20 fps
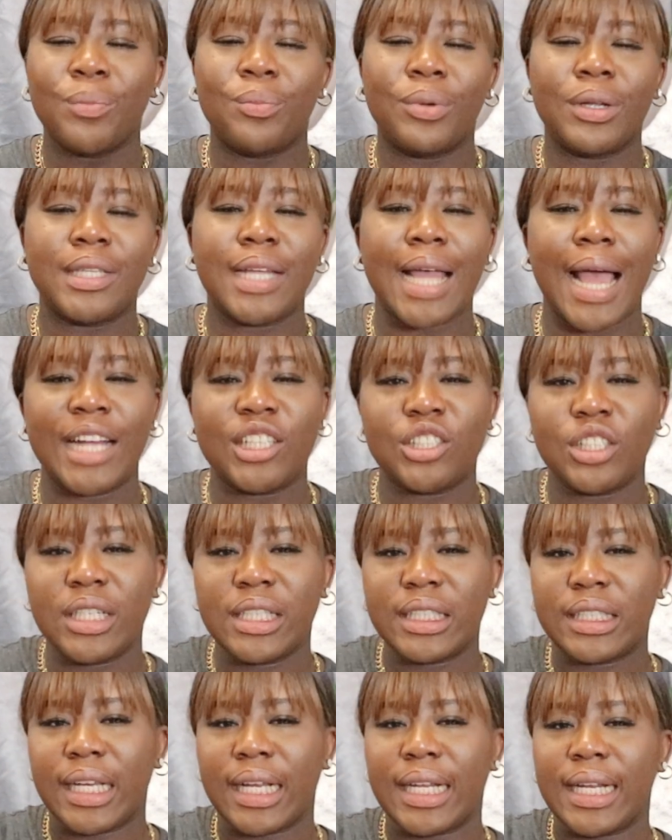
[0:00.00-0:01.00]
but they
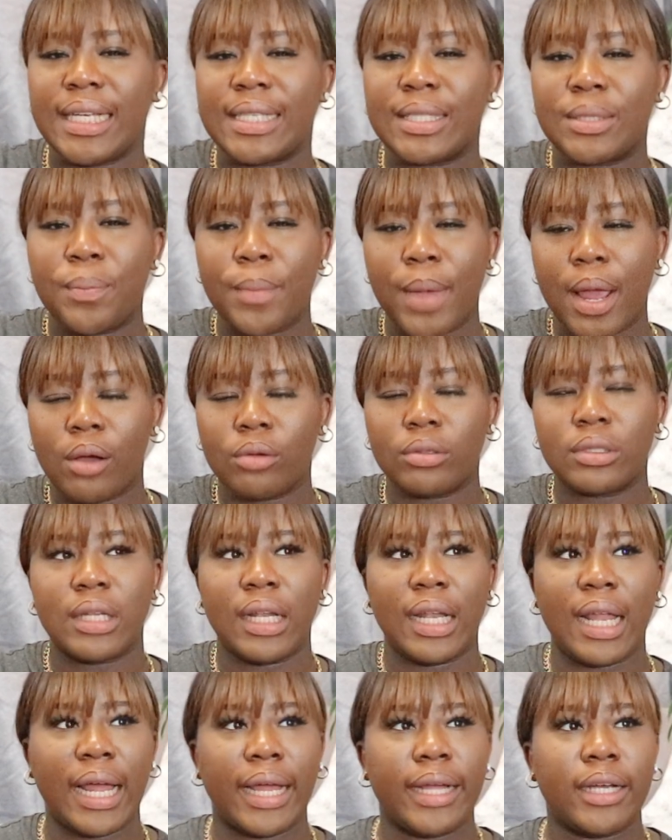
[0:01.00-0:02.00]
actually said it smells
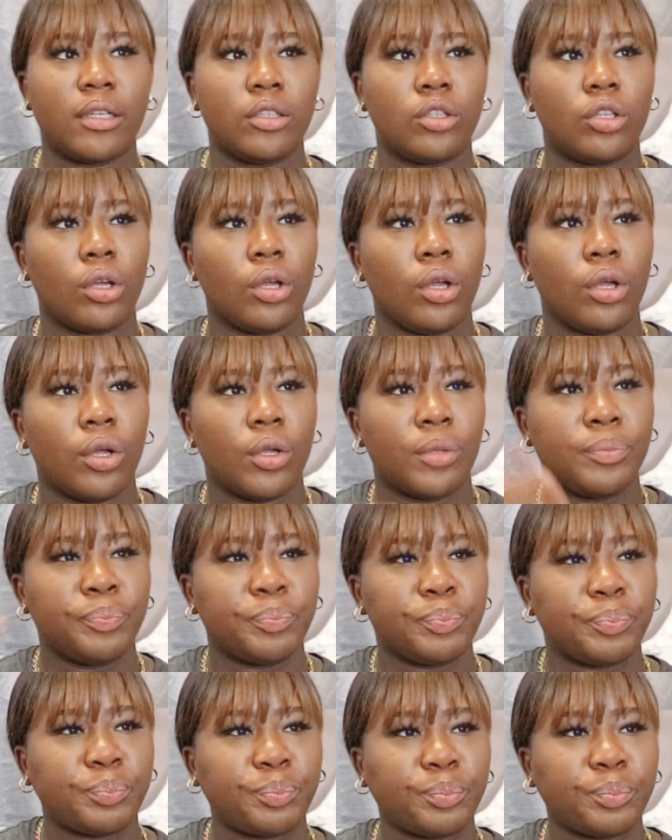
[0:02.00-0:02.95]
like the